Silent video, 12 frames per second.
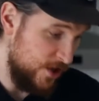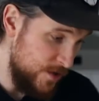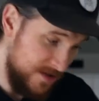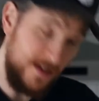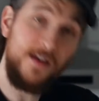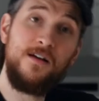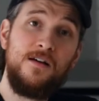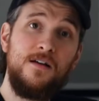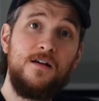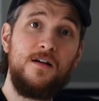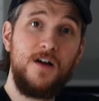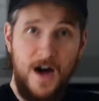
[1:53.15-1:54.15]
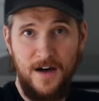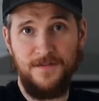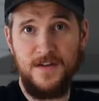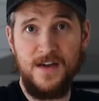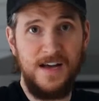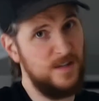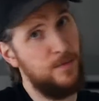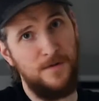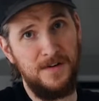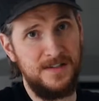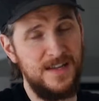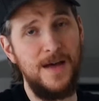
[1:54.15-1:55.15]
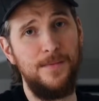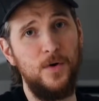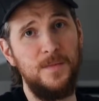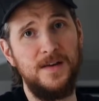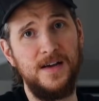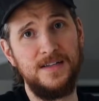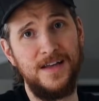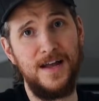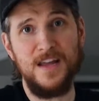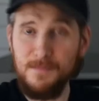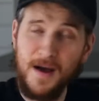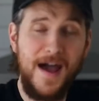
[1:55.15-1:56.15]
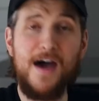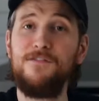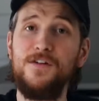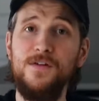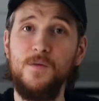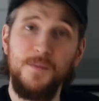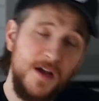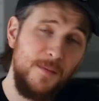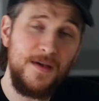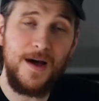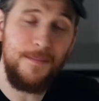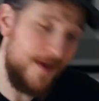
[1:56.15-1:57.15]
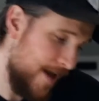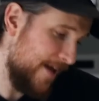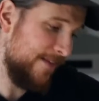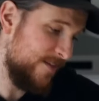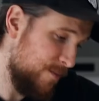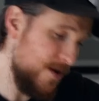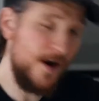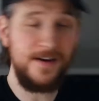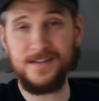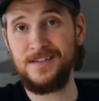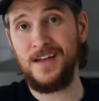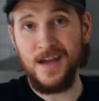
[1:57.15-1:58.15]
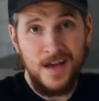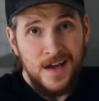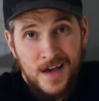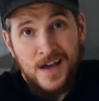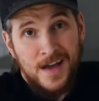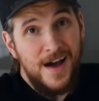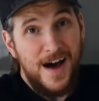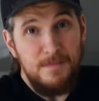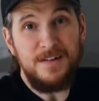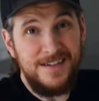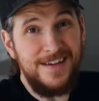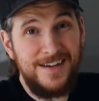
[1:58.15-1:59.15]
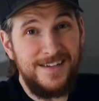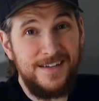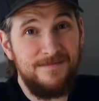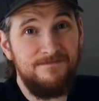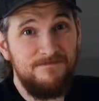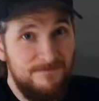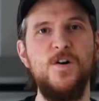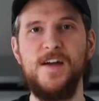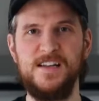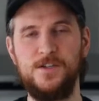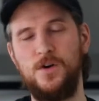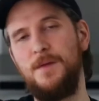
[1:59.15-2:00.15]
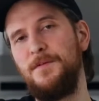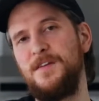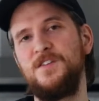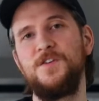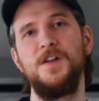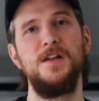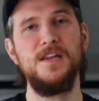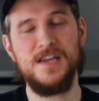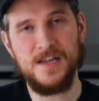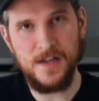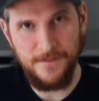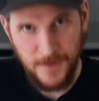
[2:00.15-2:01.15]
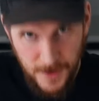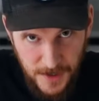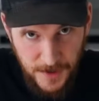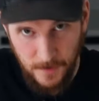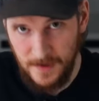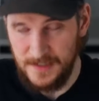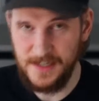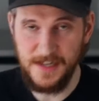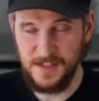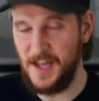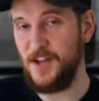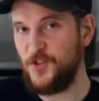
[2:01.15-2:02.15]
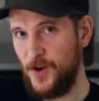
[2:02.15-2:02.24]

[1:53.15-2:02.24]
using coffee as a perfect example because I need my afternoon pick-me-up, and let's be honest, I'm addicted. Okay, so a couple things you're gonna need if you're gonna do this is a